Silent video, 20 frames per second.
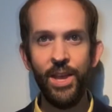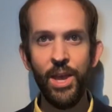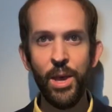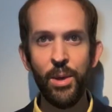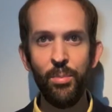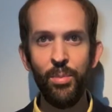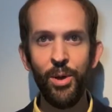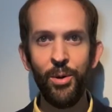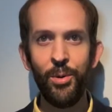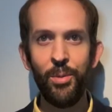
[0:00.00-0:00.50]

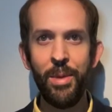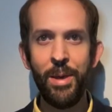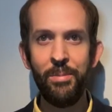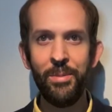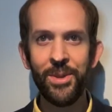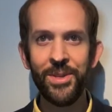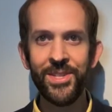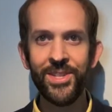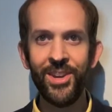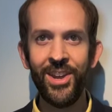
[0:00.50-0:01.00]
But
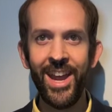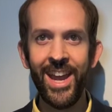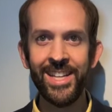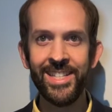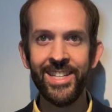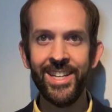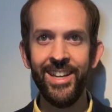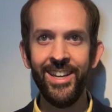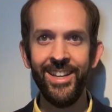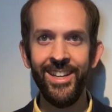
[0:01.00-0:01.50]
remember,
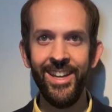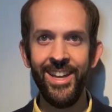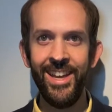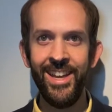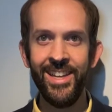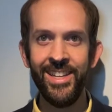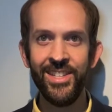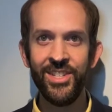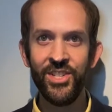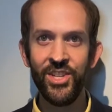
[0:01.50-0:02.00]
sciatica
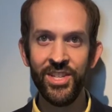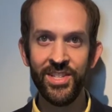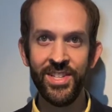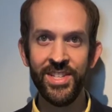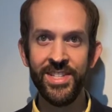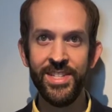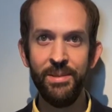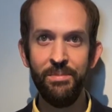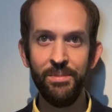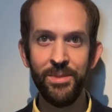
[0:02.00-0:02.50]
is just a
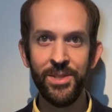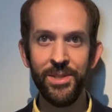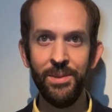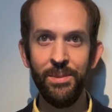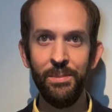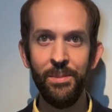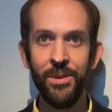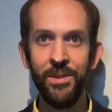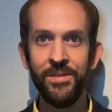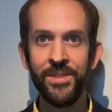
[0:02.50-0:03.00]

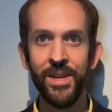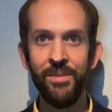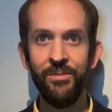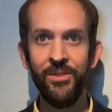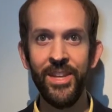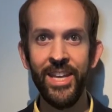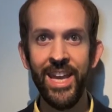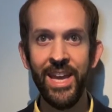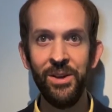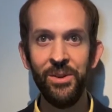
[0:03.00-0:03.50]
symptom of
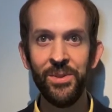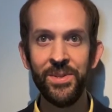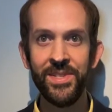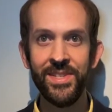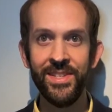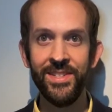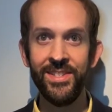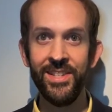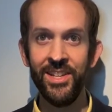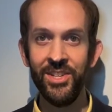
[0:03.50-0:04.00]
something
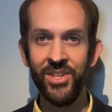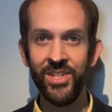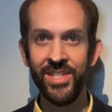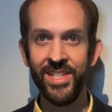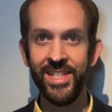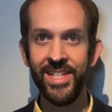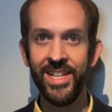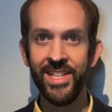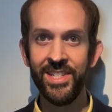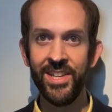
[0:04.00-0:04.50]
else, such as a
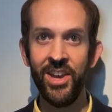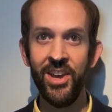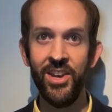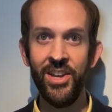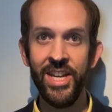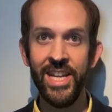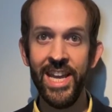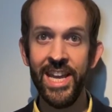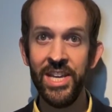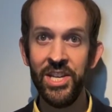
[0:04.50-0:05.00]
disc
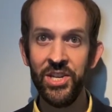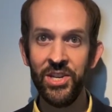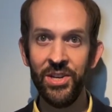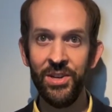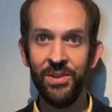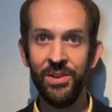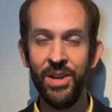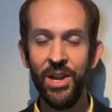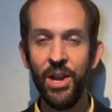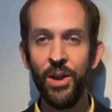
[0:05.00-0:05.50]

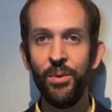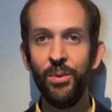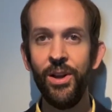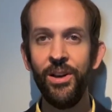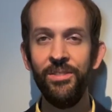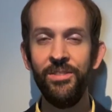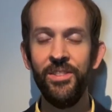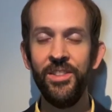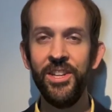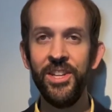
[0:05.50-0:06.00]
herniation,
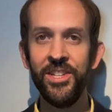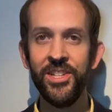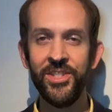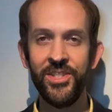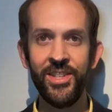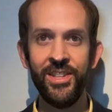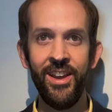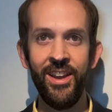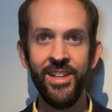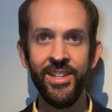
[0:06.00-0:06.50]
rather than
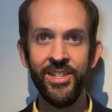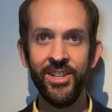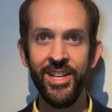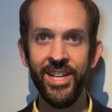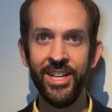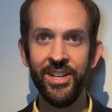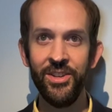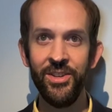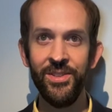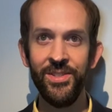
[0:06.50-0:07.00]
a
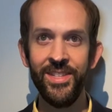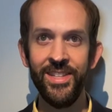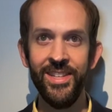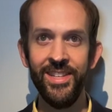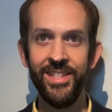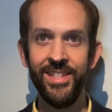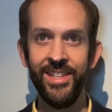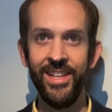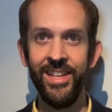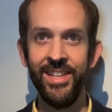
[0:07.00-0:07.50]

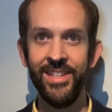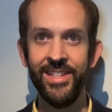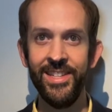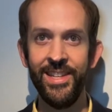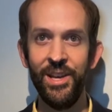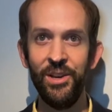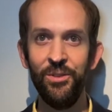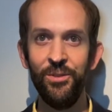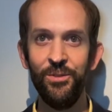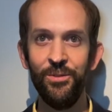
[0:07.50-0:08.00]
diagnosis
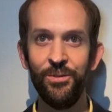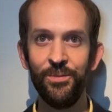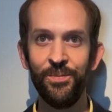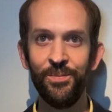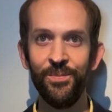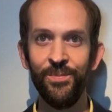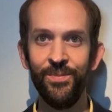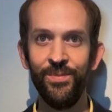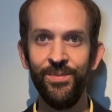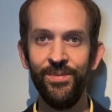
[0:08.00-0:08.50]
itself.
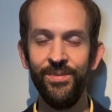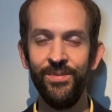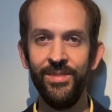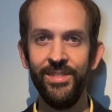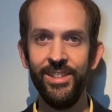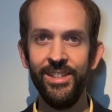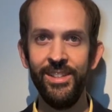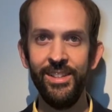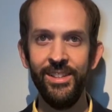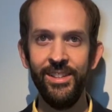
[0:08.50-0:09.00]

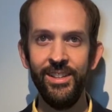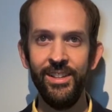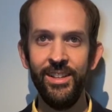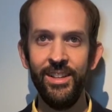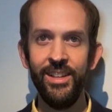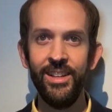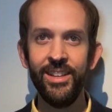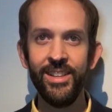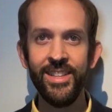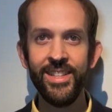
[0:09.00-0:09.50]

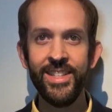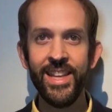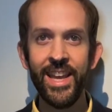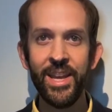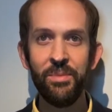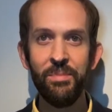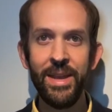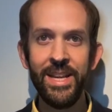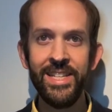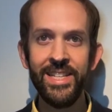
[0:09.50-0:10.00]
The
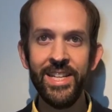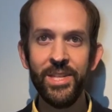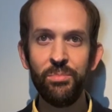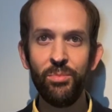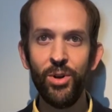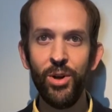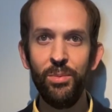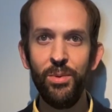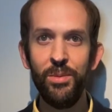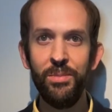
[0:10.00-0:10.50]
second main disc
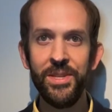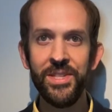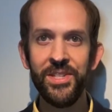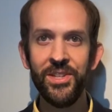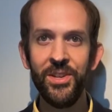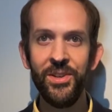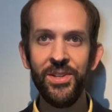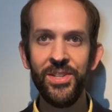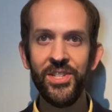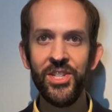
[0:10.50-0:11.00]
problem is
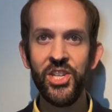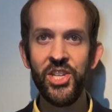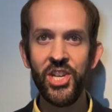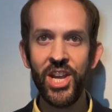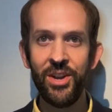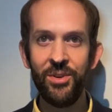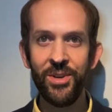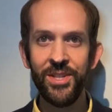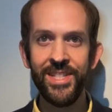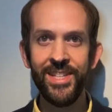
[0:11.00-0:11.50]
known as
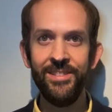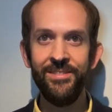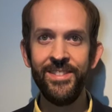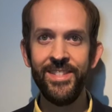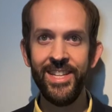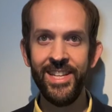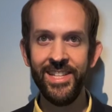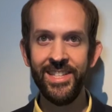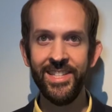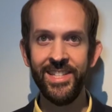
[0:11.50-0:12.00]
degenerative disc